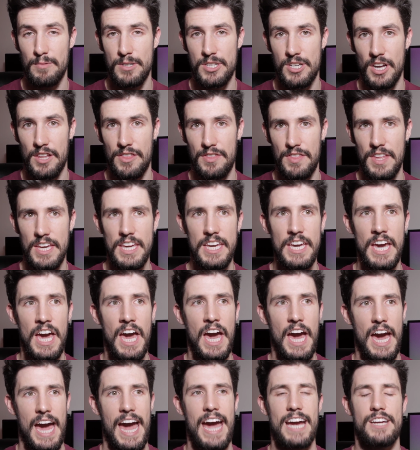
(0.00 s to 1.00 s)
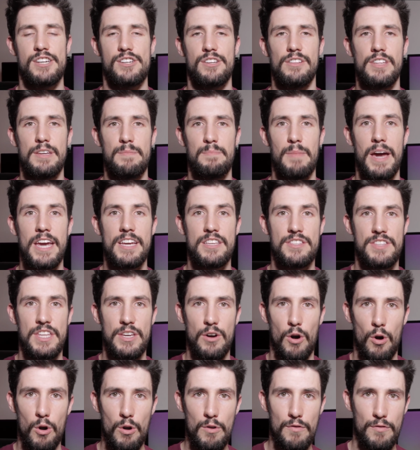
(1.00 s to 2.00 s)
which I think actually makes
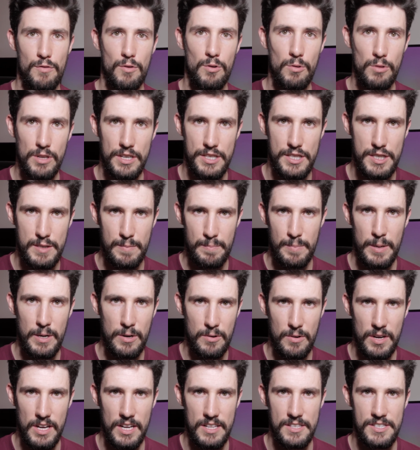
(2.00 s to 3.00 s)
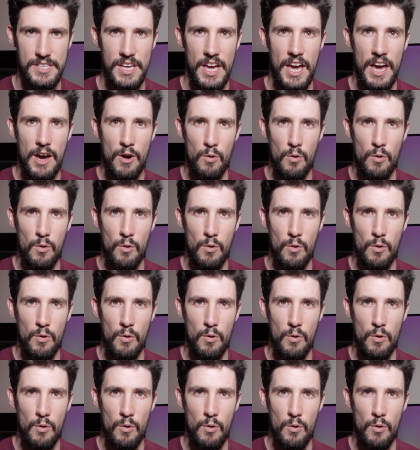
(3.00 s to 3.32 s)
the overall experience